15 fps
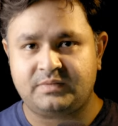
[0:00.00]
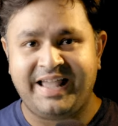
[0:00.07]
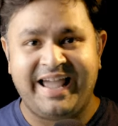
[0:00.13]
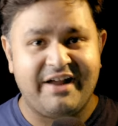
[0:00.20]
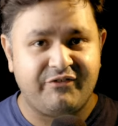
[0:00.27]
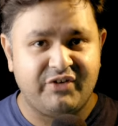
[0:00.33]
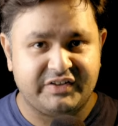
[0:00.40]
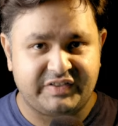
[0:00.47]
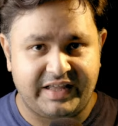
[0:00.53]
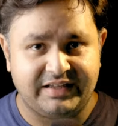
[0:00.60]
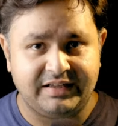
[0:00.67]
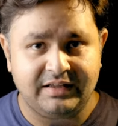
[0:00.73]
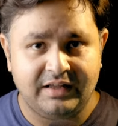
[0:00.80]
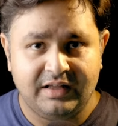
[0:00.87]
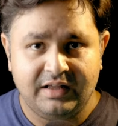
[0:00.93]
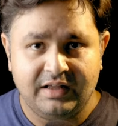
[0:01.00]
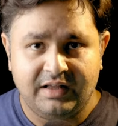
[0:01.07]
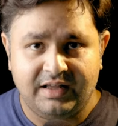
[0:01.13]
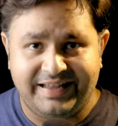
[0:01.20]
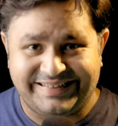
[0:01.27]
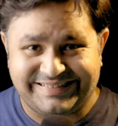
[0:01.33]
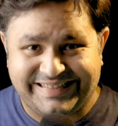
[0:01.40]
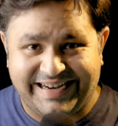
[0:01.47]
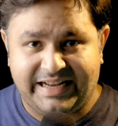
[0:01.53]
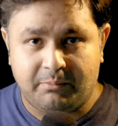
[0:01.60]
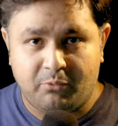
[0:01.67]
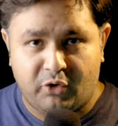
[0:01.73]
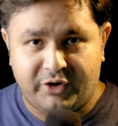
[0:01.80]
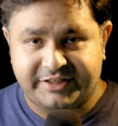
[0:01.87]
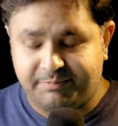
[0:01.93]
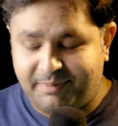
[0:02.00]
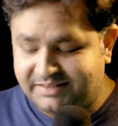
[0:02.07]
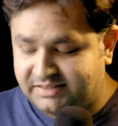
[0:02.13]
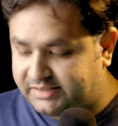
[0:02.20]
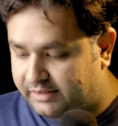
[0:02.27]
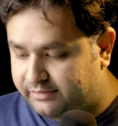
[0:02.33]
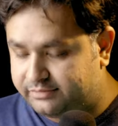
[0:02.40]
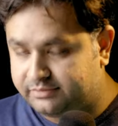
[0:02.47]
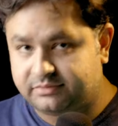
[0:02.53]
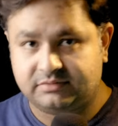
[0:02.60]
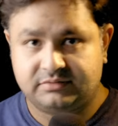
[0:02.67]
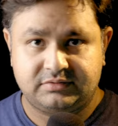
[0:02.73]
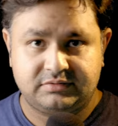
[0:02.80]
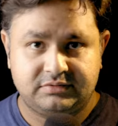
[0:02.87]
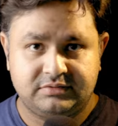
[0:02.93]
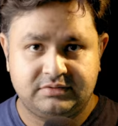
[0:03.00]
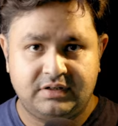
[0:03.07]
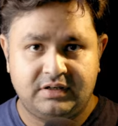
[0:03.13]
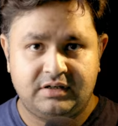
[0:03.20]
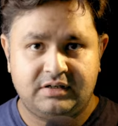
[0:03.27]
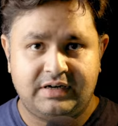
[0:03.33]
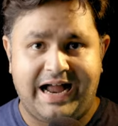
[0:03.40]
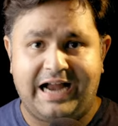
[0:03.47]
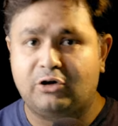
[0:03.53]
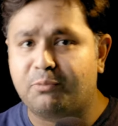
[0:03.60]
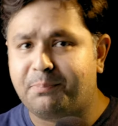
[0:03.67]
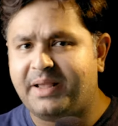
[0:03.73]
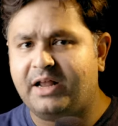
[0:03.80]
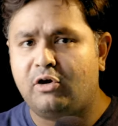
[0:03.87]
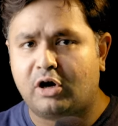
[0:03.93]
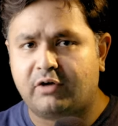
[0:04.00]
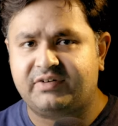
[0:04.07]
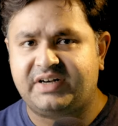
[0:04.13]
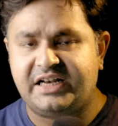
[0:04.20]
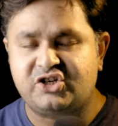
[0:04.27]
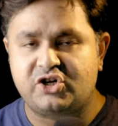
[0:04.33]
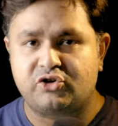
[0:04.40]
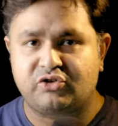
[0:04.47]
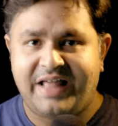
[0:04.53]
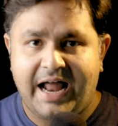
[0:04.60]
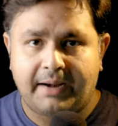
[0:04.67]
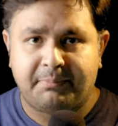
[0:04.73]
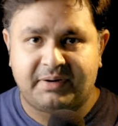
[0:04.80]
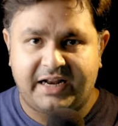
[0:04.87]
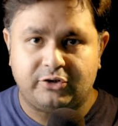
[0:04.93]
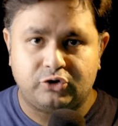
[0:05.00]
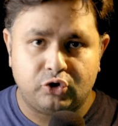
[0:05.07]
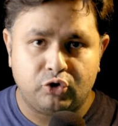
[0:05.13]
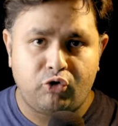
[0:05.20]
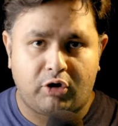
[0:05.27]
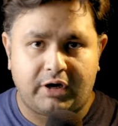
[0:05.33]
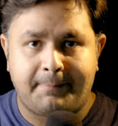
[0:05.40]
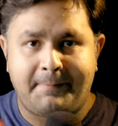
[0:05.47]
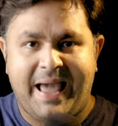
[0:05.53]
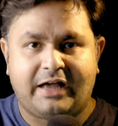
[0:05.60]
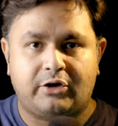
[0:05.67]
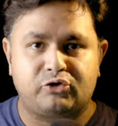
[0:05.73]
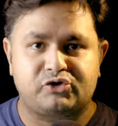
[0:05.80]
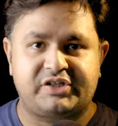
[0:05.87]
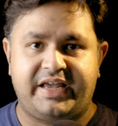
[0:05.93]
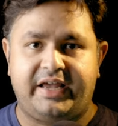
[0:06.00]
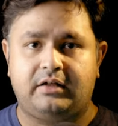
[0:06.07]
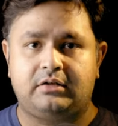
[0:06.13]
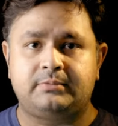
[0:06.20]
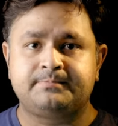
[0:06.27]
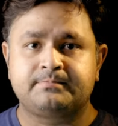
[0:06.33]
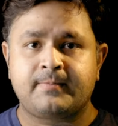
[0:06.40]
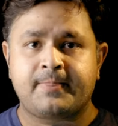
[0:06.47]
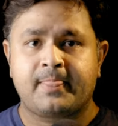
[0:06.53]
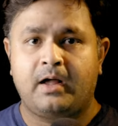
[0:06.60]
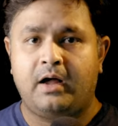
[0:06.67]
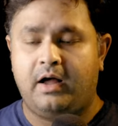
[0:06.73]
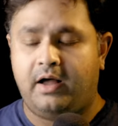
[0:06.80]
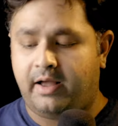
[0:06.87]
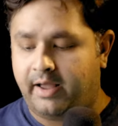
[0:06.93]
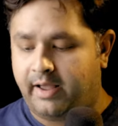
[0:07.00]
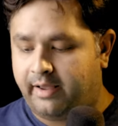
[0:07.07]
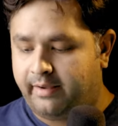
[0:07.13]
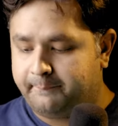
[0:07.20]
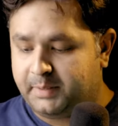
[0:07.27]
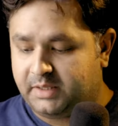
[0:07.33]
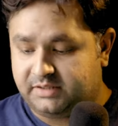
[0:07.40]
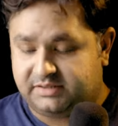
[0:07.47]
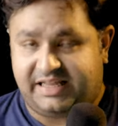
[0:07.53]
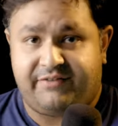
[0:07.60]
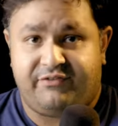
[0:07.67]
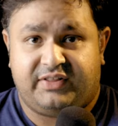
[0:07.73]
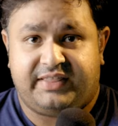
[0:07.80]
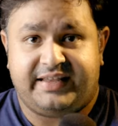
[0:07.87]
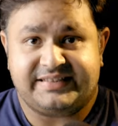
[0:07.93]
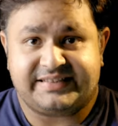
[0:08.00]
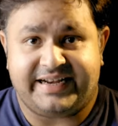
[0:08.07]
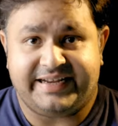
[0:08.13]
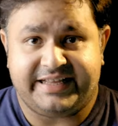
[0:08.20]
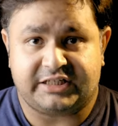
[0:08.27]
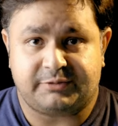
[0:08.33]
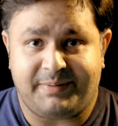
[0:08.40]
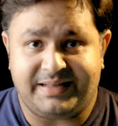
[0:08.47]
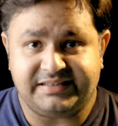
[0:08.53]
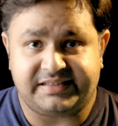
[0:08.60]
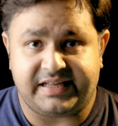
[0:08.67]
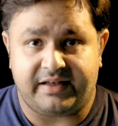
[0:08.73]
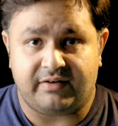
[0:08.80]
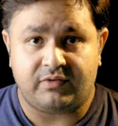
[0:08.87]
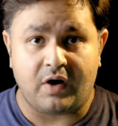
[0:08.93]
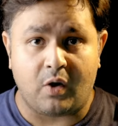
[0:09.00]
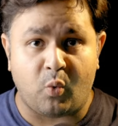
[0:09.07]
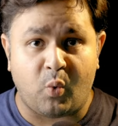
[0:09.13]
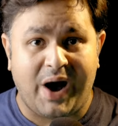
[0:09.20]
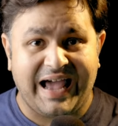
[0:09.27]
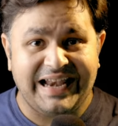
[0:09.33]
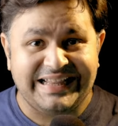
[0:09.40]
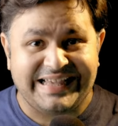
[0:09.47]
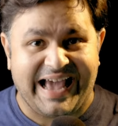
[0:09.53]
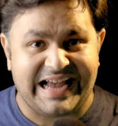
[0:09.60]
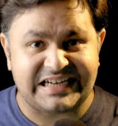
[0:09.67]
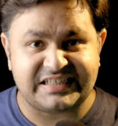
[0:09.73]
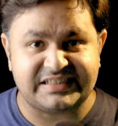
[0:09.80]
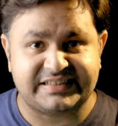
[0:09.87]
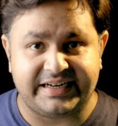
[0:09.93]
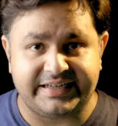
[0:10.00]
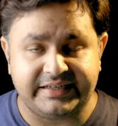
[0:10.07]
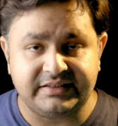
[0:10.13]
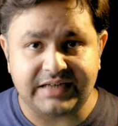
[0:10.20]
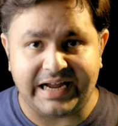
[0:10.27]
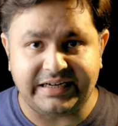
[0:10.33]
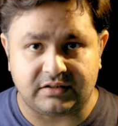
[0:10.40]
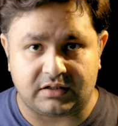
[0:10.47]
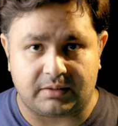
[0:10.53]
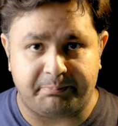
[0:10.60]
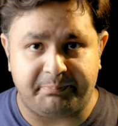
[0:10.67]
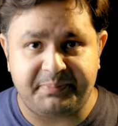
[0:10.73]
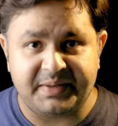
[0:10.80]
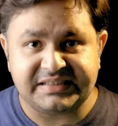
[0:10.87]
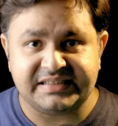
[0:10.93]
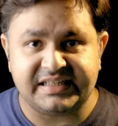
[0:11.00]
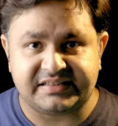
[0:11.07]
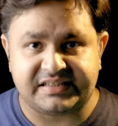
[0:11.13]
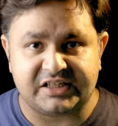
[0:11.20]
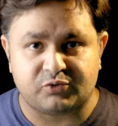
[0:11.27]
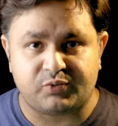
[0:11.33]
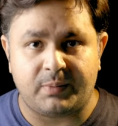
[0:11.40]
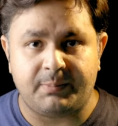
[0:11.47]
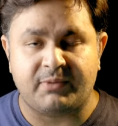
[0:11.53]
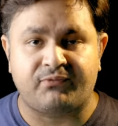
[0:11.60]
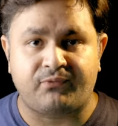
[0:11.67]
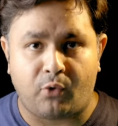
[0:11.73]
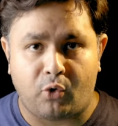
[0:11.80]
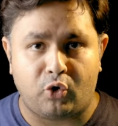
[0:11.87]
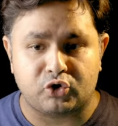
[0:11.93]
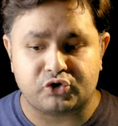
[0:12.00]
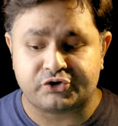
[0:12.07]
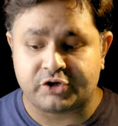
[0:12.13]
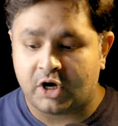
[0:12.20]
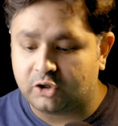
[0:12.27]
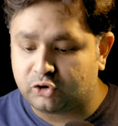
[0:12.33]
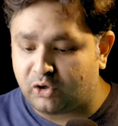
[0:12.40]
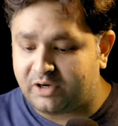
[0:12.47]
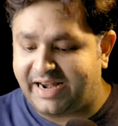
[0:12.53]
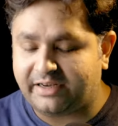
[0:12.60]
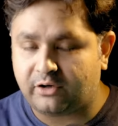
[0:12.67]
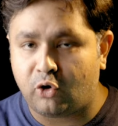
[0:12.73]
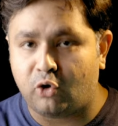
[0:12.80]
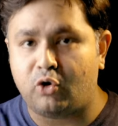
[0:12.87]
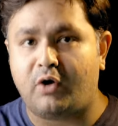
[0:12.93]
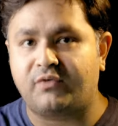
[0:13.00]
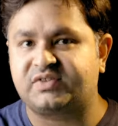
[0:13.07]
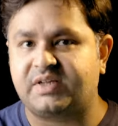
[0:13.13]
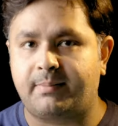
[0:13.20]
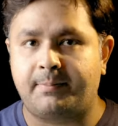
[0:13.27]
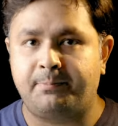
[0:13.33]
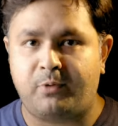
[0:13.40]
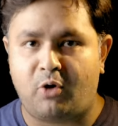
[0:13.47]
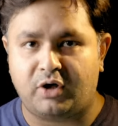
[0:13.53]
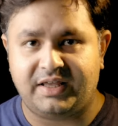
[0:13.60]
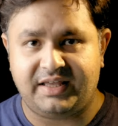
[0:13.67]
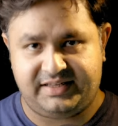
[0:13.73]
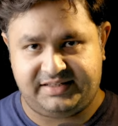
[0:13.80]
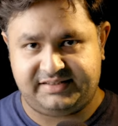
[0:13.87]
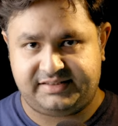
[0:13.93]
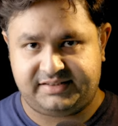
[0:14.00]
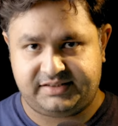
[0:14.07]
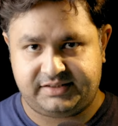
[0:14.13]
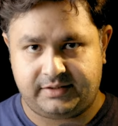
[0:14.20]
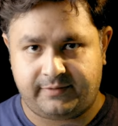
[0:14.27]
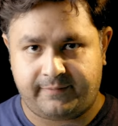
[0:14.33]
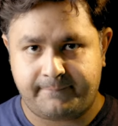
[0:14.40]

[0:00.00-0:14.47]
Everything is getting more expensive. I don't pay a lot of attention to that, but I do on a macro scale uh, because everything is getting expensive while cash is getting tighter. Businesses would be forced to let go of some employees.